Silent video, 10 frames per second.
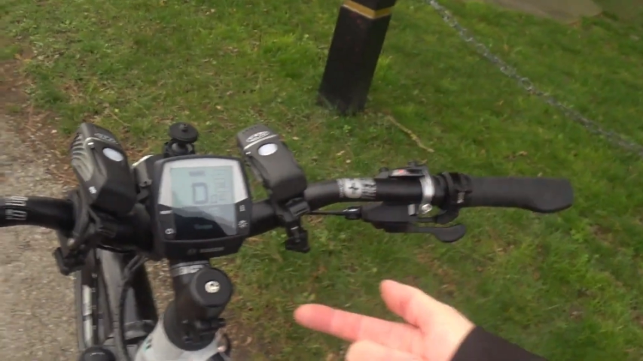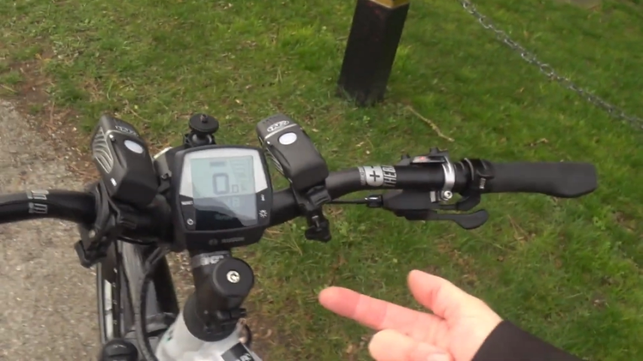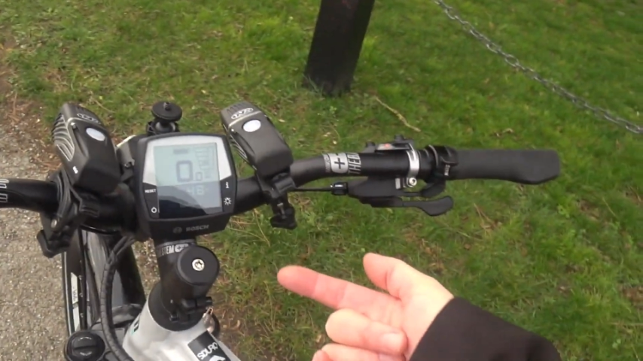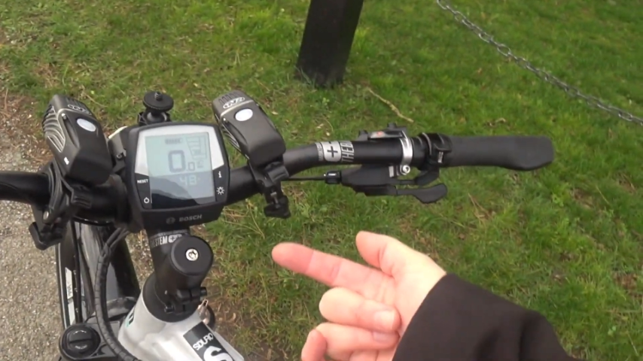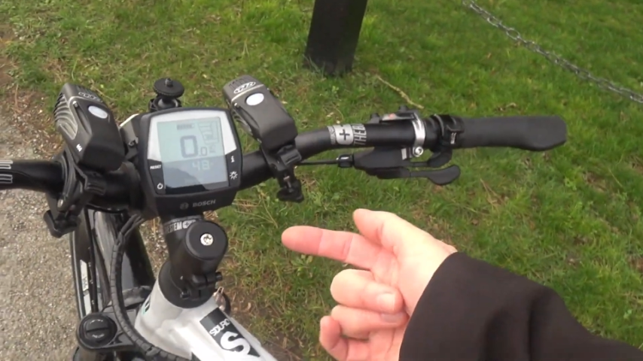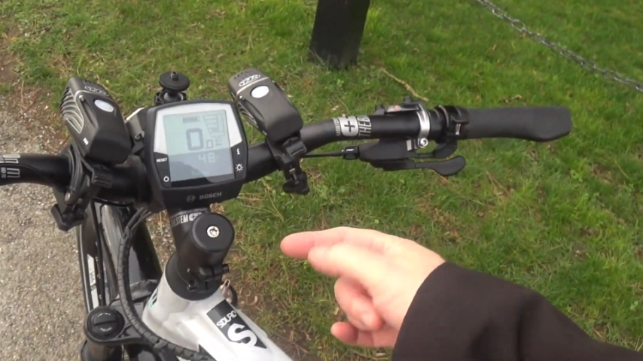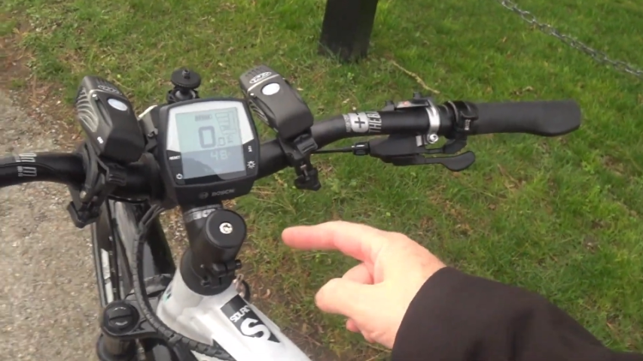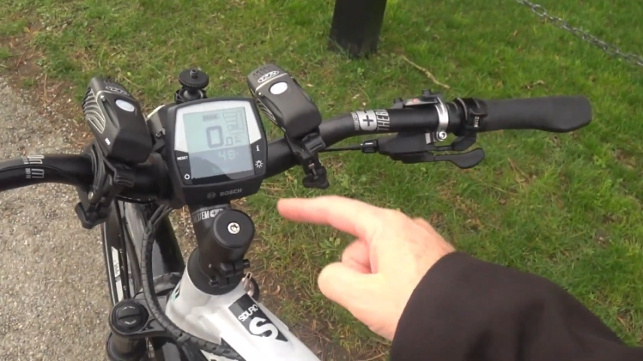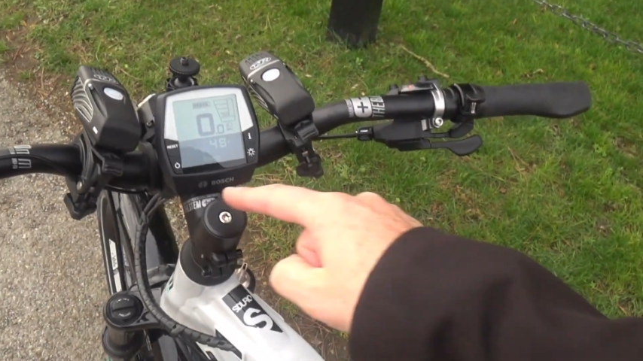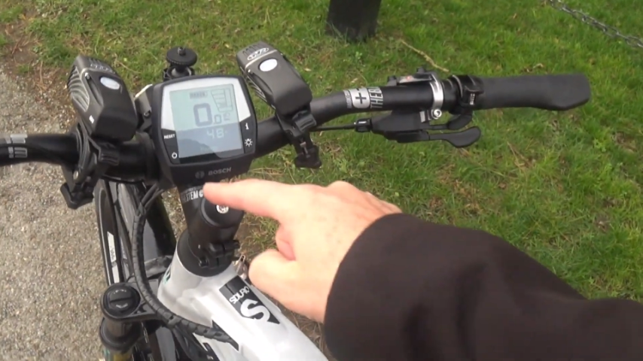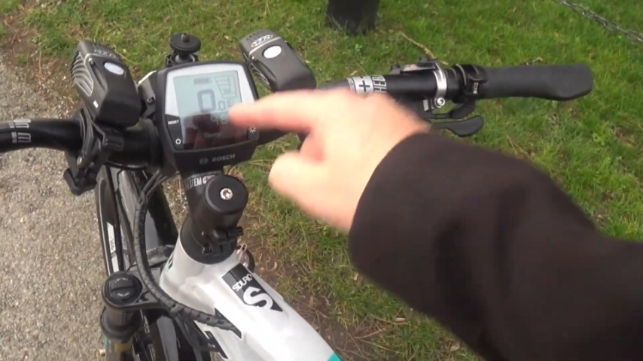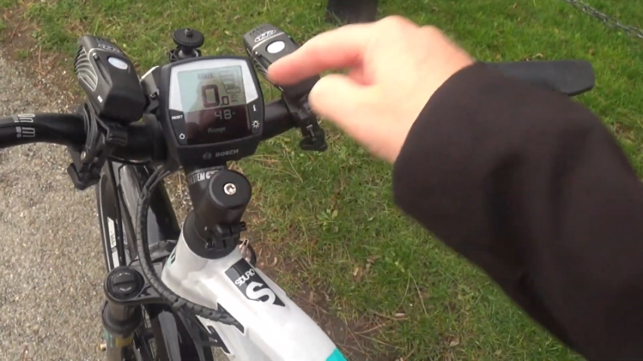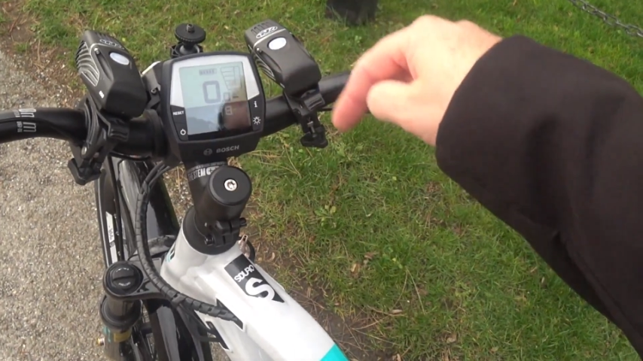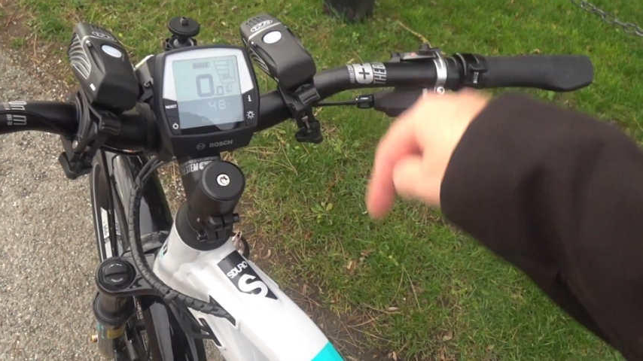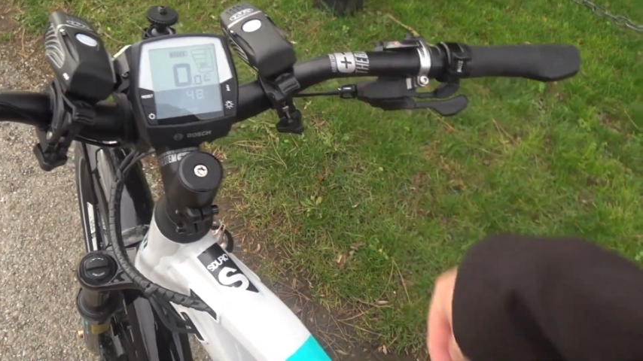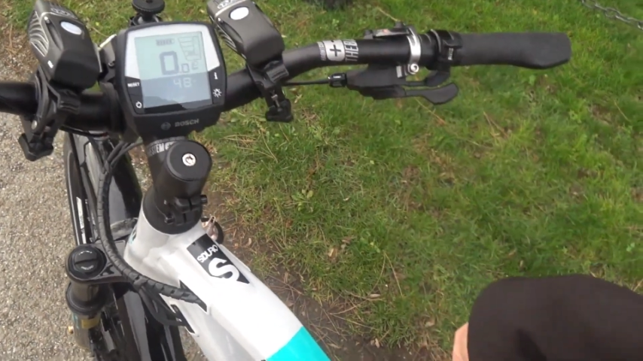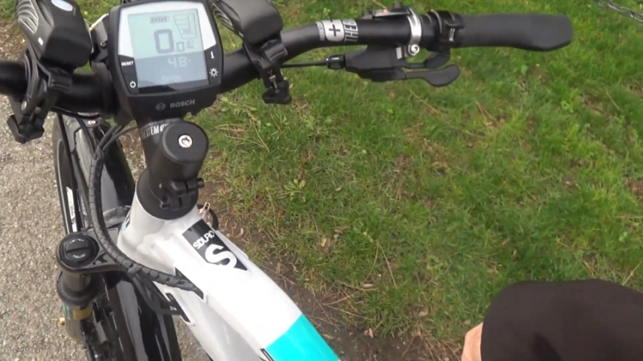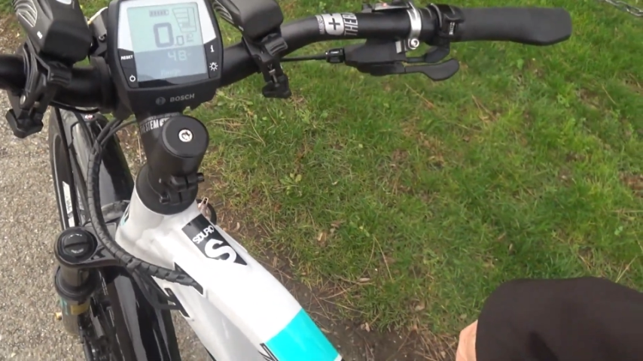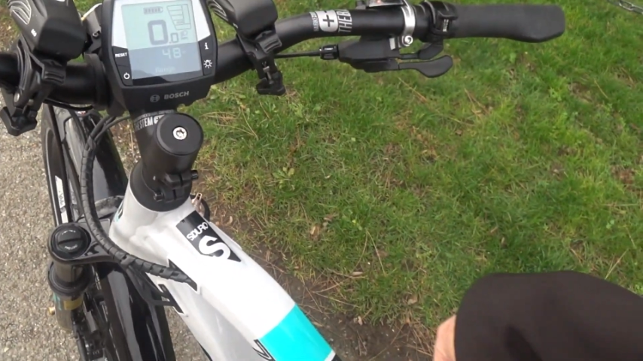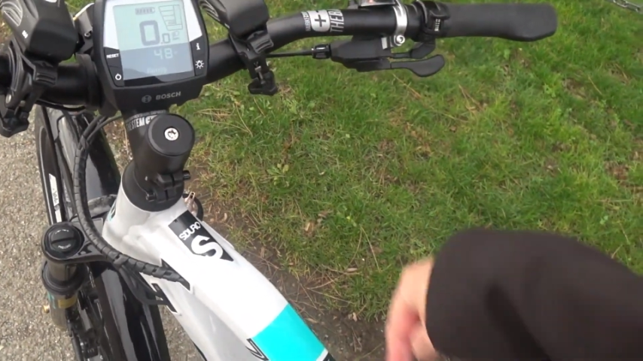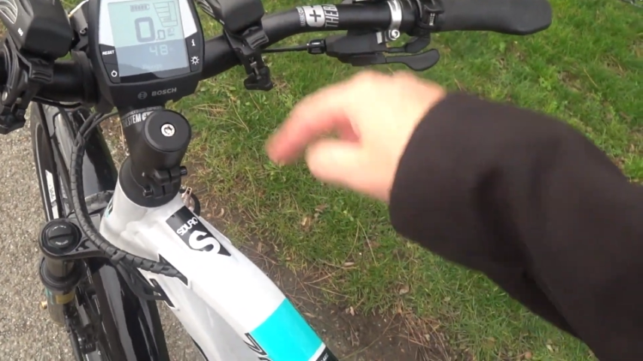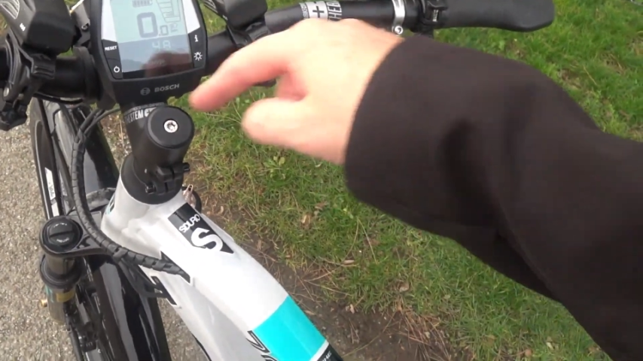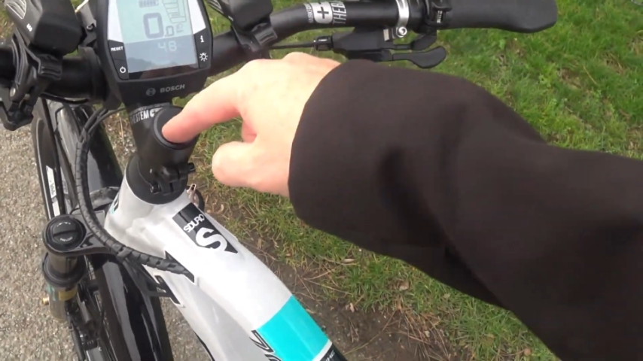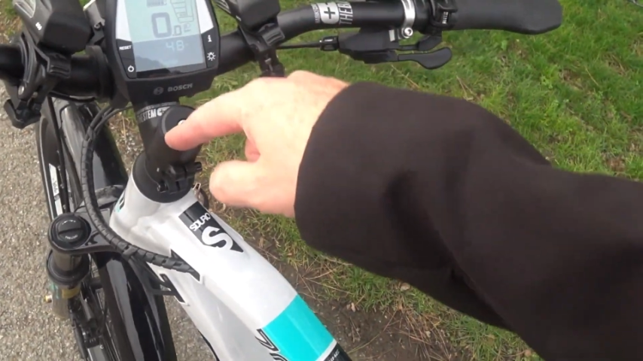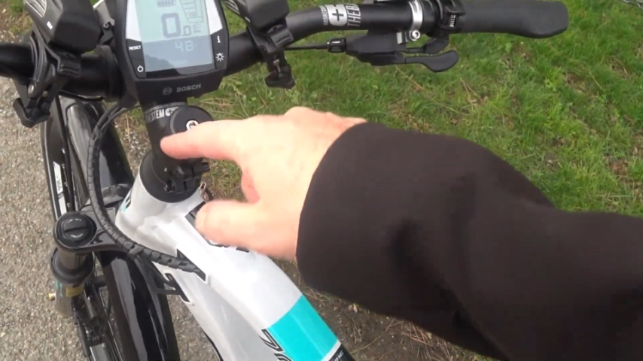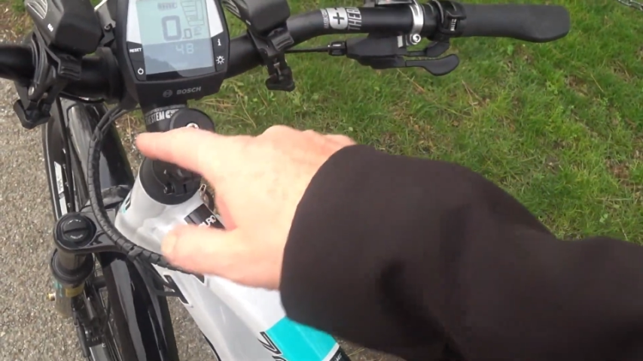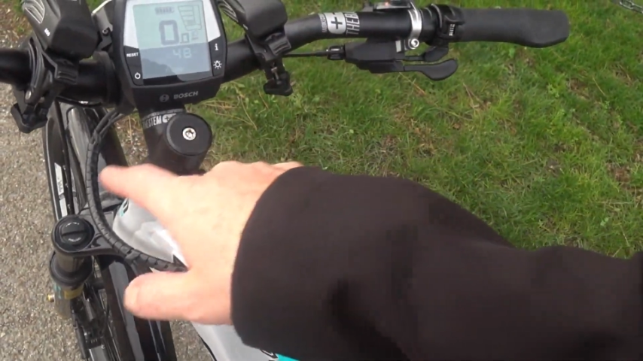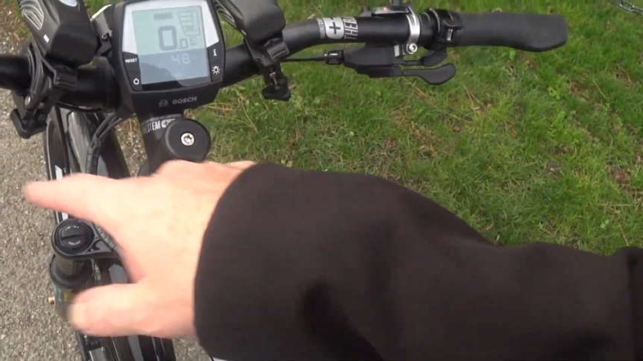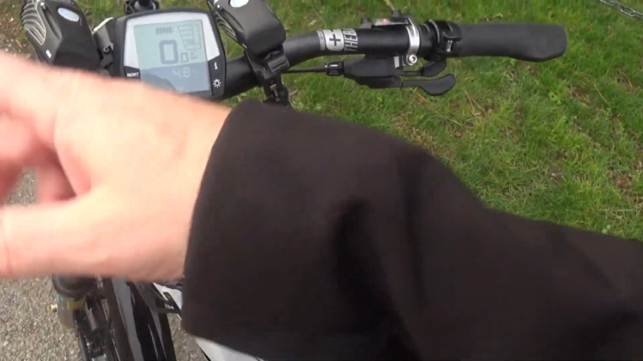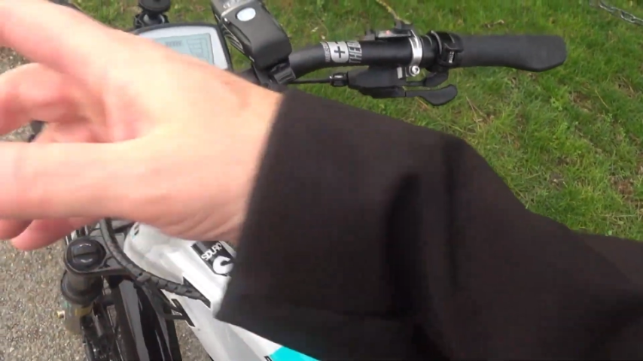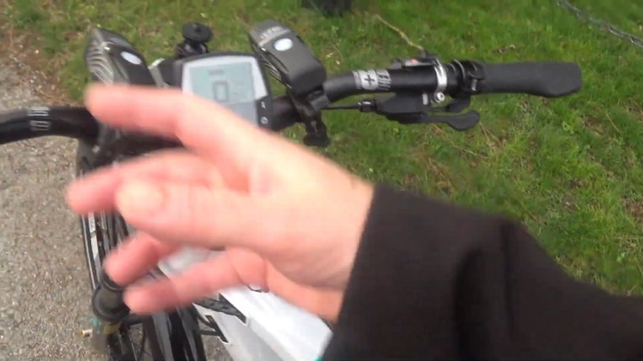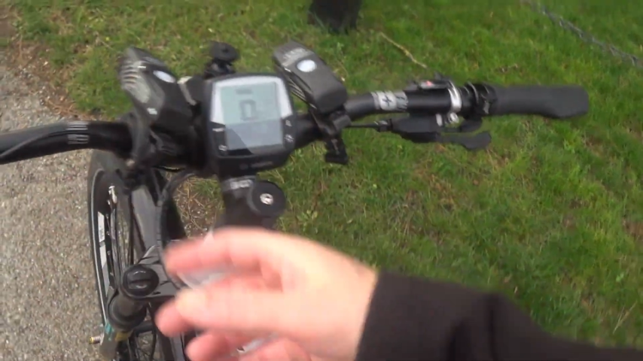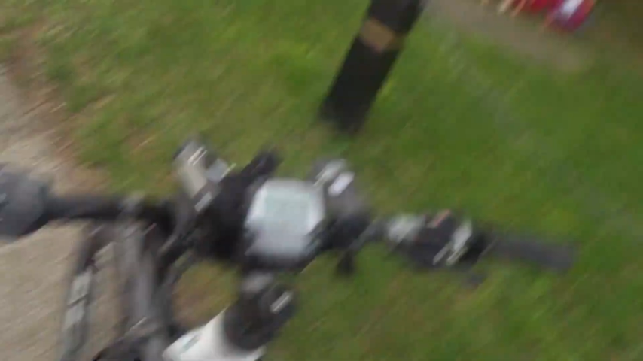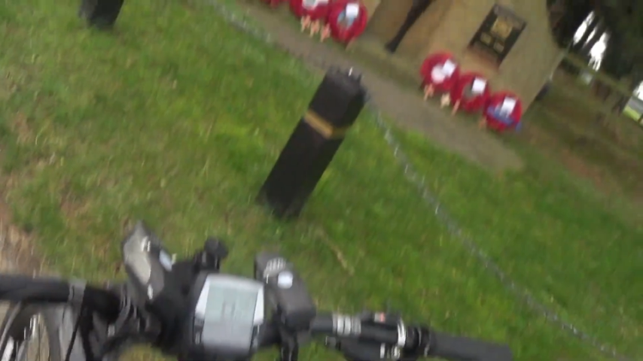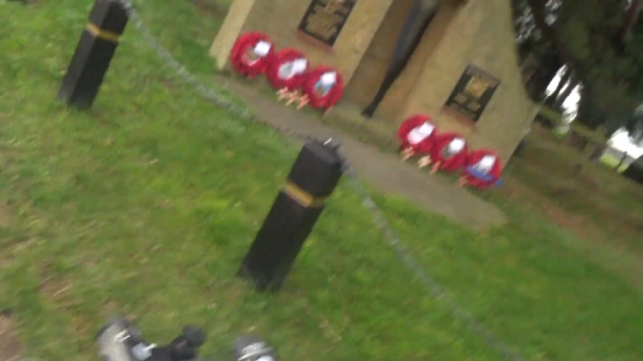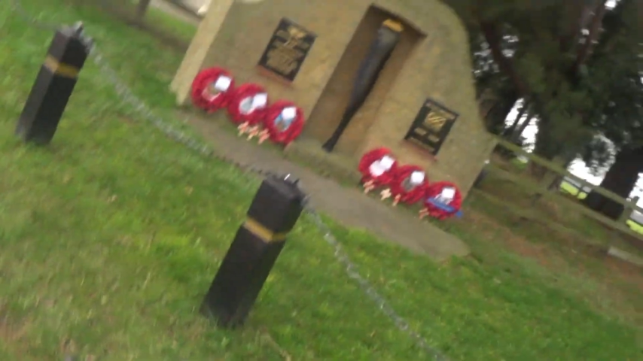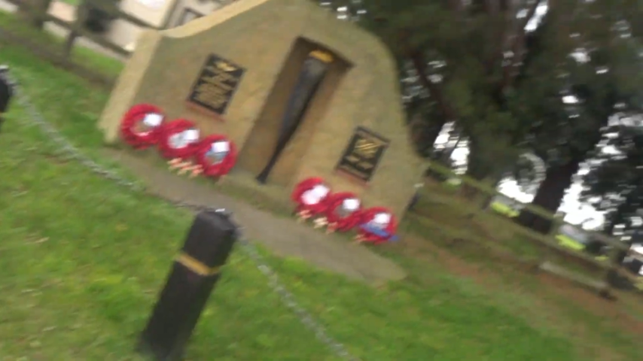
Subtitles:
(no speaker visible)